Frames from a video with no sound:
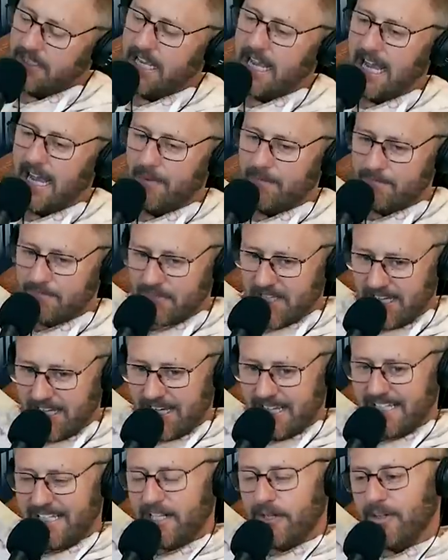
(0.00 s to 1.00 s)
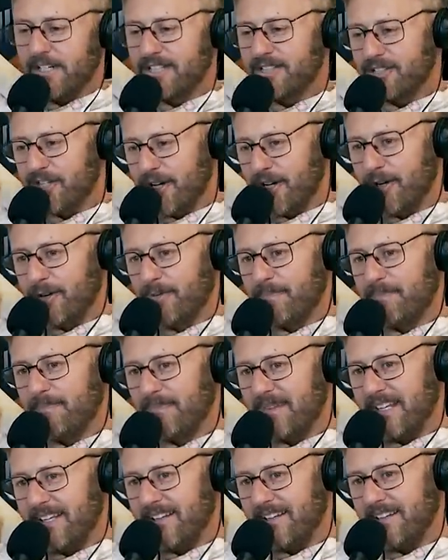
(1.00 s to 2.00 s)
Yeah. You know what's so
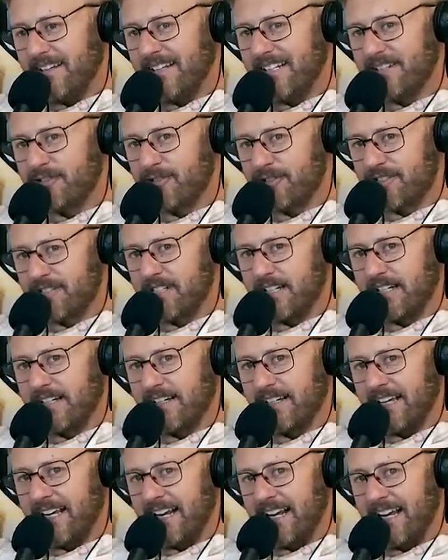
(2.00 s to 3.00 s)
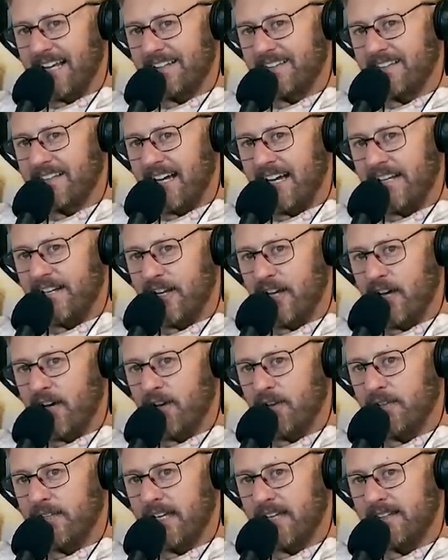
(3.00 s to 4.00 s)
interesting, and I
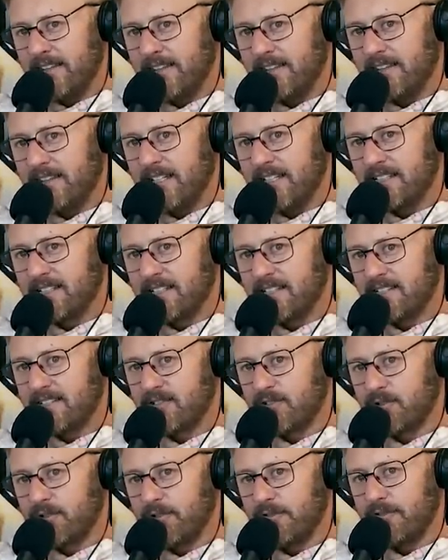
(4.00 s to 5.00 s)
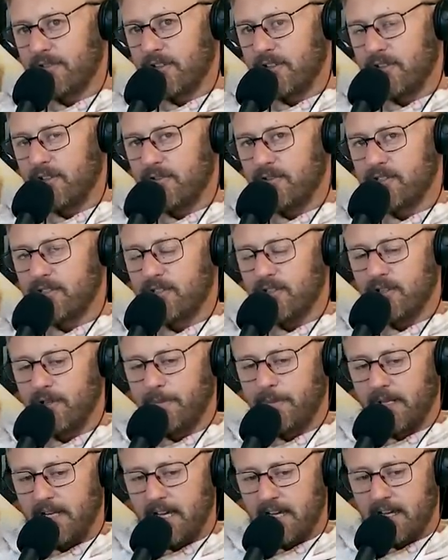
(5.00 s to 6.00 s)
know that this is true for you too,
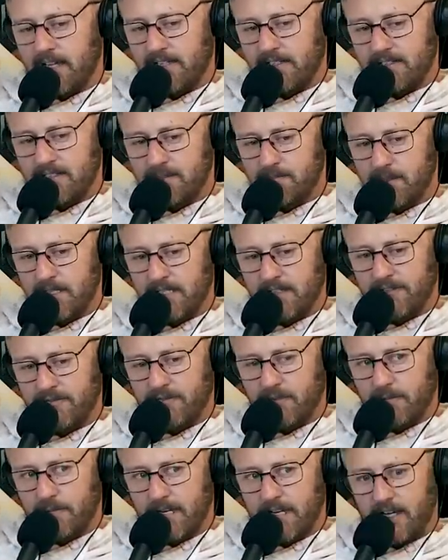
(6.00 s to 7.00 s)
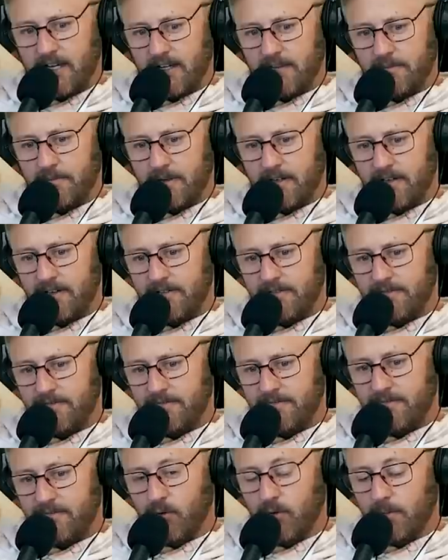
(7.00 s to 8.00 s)
but speaking for
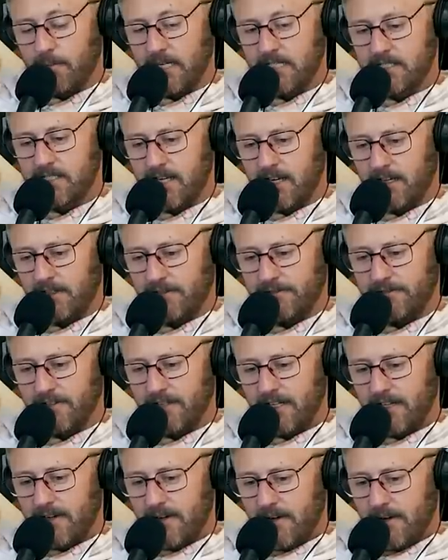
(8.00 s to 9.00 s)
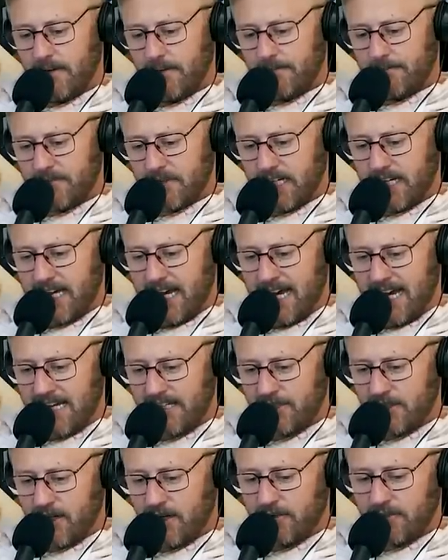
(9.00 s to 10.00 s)
myself, like,
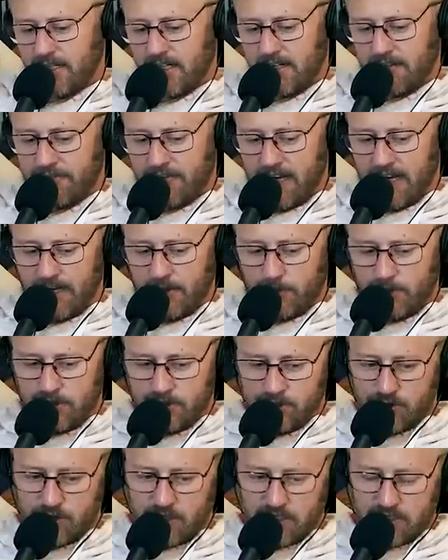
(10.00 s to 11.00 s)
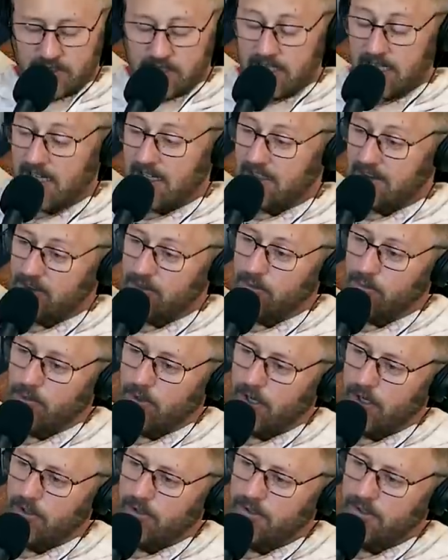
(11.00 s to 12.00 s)
I know that if I would just hit the
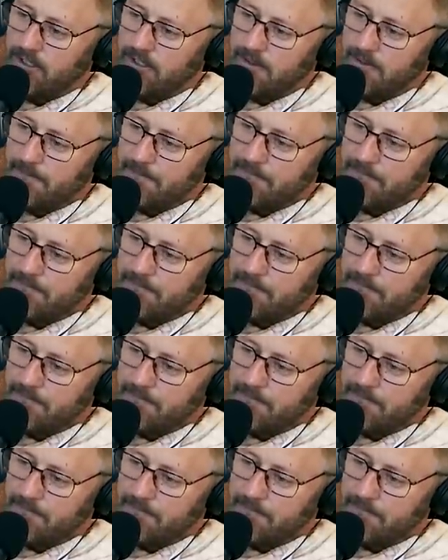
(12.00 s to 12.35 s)
road,